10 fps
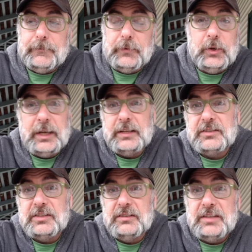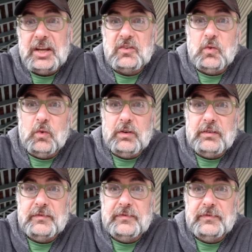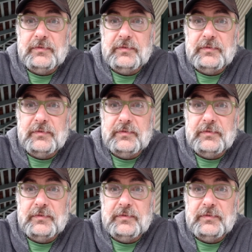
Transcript: for you guys to take a tour of